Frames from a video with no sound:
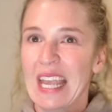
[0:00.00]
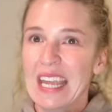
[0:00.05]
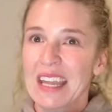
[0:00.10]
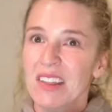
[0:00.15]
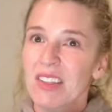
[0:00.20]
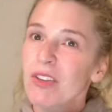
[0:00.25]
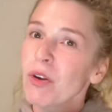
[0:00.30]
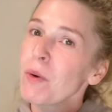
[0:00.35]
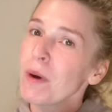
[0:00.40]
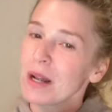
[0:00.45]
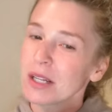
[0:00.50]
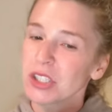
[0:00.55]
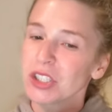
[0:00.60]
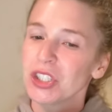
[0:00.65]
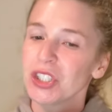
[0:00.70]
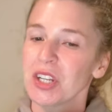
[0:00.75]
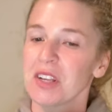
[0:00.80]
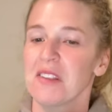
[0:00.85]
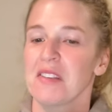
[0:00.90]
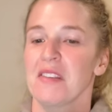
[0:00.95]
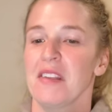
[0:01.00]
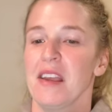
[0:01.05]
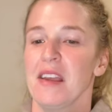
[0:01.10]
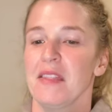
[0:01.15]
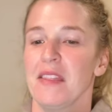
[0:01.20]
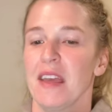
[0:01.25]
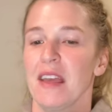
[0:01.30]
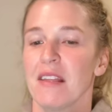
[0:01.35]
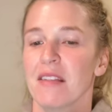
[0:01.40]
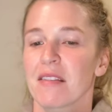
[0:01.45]
So I'll just say
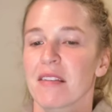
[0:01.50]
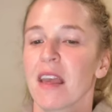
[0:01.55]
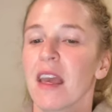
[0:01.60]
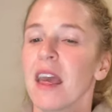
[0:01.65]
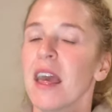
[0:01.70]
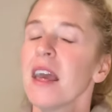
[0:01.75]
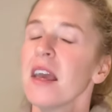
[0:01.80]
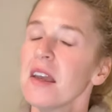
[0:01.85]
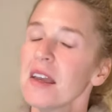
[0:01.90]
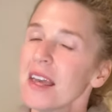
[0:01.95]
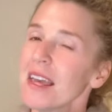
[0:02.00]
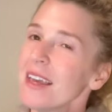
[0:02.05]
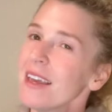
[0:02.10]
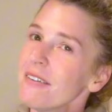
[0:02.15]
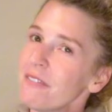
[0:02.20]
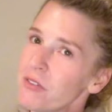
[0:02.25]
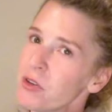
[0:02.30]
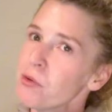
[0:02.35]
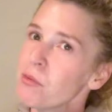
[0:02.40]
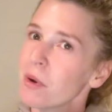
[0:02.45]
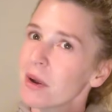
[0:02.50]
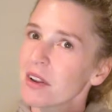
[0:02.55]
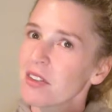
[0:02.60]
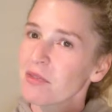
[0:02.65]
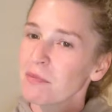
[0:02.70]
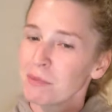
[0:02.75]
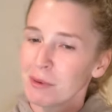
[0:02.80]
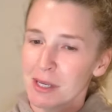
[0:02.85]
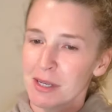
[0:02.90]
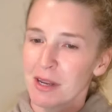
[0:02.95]
this. If you want to
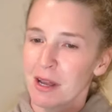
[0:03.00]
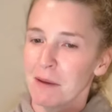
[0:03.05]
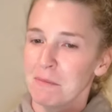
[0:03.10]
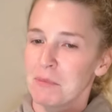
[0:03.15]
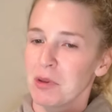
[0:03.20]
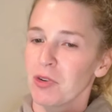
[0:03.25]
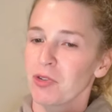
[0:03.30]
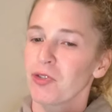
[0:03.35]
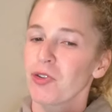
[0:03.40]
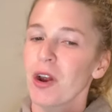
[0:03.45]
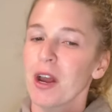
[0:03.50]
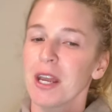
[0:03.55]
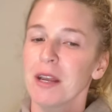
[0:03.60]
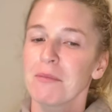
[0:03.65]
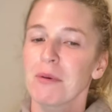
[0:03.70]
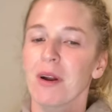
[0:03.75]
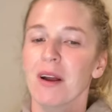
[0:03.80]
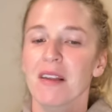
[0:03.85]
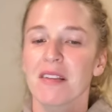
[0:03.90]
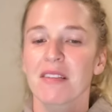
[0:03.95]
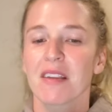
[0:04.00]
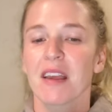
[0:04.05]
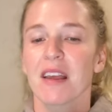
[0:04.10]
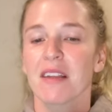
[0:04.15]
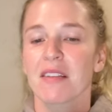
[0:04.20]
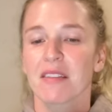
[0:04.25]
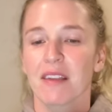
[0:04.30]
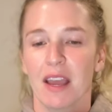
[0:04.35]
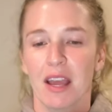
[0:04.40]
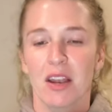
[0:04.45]
speed up your drying
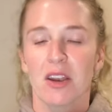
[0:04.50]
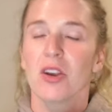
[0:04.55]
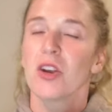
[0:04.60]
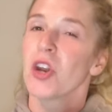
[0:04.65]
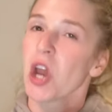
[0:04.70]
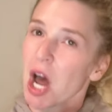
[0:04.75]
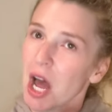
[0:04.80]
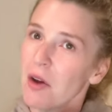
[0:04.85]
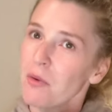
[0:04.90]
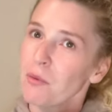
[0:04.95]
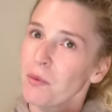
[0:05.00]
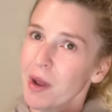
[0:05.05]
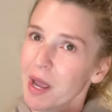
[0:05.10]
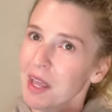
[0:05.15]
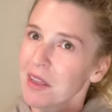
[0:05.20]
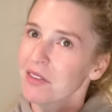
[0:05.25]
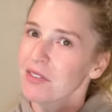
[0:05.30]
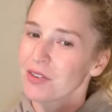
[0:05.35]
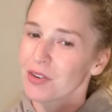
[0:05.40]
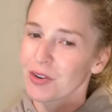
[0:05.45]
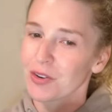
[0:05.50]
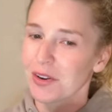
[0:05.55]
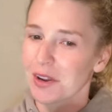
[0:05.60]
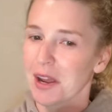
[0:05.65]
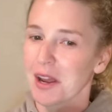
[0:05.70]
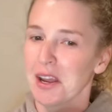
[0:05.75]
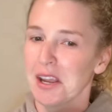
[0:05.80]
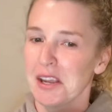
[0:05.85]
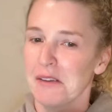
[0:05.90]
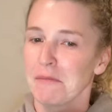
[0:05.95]
process and not waste your
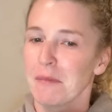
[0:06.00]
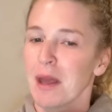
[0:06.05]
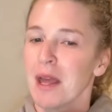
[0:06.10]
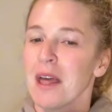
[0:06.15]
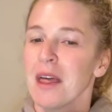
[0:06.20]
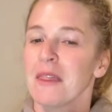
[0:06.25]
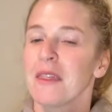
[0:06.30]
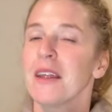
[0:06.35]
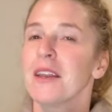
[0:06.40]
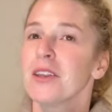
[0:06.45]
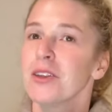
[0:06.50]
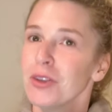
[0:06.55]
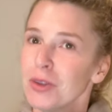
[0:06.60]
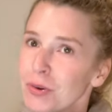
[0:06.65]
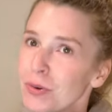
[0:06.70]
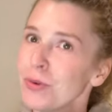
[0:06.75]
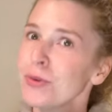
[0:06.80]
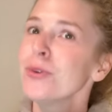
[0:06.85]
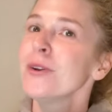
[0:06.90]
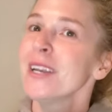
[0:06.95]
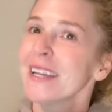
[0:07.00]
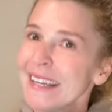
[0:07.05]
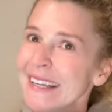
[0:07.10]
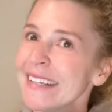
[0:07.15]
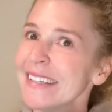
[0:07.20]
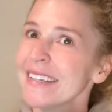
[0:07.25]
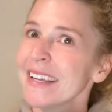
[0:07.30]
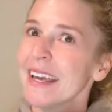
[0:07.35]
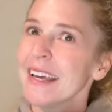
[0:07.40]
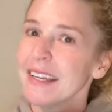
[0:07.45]
time, then you
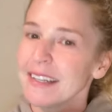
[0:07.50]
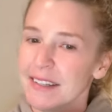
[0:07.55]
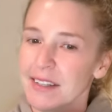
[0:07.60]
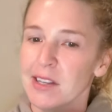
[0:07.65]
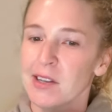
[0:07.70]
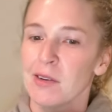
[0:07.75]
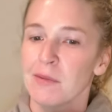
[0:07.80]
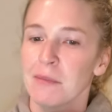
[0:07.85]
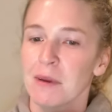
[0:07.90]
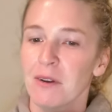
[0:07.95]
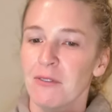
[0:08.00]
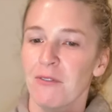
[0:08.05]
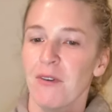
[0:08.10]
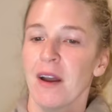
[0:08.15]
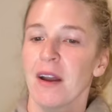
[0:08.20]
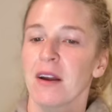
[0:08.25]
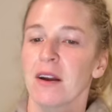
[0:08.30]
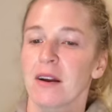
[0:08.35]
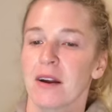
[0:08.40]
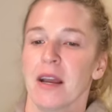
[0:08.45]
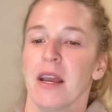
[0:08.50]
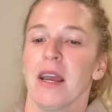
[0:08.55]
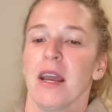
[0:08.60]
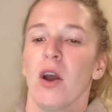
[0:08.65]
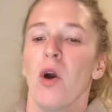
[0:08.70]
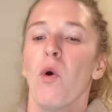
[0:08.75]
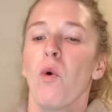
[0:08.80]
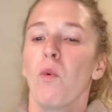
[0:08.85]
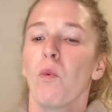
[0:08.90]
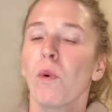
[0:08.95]
need a dehumidifier,
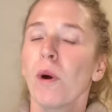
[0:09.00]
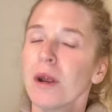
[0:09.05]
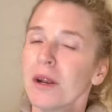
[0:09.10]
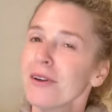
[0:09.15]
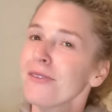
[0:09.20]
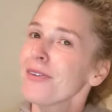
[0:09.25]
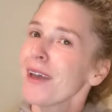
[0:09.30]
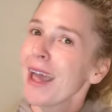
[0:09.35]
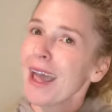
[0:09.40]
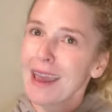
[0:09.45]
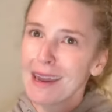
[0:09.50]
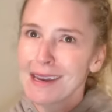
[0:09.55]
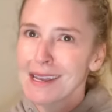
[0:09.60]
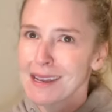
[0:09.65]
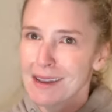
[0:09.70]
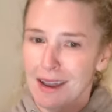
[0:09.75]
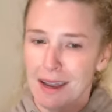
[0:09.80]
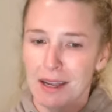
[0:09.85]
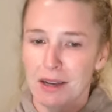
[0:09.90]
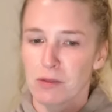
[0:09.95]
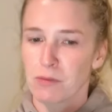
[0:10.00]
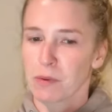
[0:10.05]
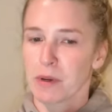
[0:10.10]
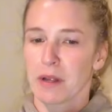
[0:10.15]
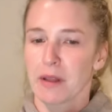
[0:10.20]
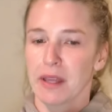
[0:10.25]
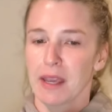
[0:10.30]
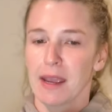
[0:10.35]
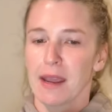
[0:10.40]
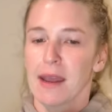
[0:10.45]
one of any kind
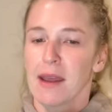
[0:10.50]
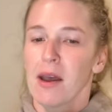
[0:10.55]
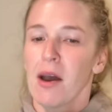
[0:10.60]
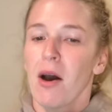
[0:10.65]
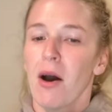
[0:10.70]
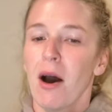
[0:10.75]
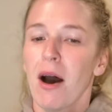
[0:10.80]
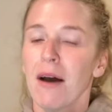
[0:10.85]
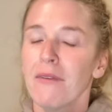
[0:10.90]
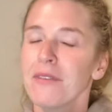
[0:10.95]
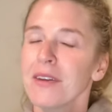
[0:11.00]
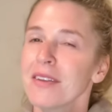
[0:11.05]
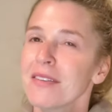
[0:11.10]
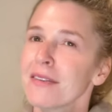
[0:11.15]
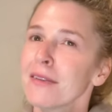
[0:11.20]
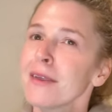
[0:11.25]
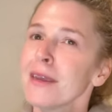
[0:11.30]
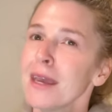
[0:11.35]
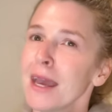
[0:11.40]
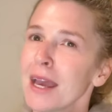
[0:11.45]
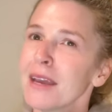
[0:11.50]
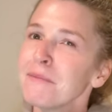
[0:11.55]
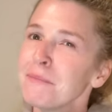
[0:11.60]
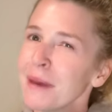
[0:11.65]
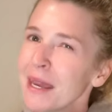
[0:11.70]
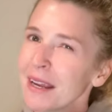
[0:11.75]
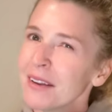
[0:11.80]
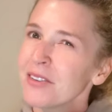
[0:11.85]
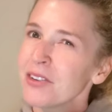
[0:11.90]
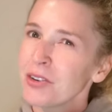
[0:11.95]
really. Obviously, I
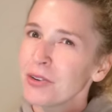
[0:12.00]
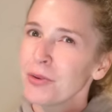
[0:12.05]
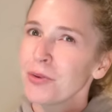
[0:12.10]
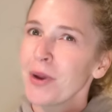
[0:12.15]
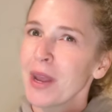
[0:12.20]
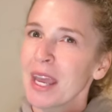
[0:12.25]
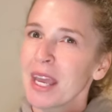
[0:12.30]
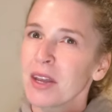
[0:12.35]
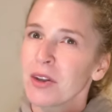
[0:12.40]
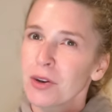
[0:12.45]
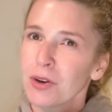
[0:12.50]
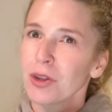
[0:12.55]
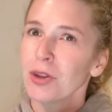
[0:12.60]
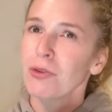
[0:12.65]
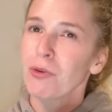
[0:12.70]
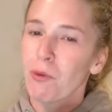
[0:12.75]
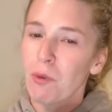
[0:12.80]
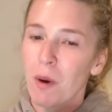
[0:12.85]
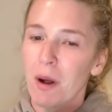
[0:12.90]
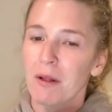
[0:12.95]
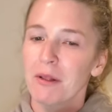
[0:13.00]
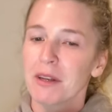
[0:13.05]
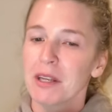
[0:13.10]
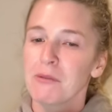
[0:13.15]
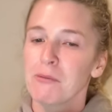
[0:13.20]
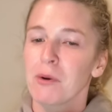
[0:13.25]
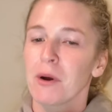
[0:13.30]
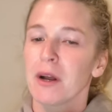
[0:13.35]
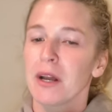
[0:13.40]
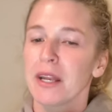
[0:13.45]
picked you a good quality
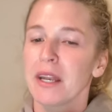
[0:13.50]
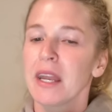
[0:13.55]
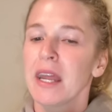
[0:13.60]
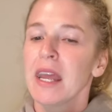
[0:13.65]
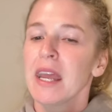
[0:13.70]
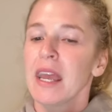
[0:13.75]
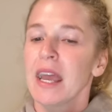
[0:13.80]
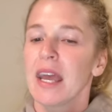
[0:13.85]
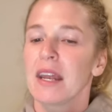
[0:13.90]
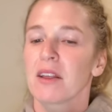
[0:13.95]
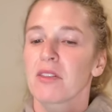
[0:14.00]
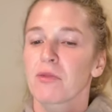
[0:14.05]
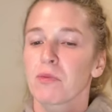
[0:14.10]
one, and it's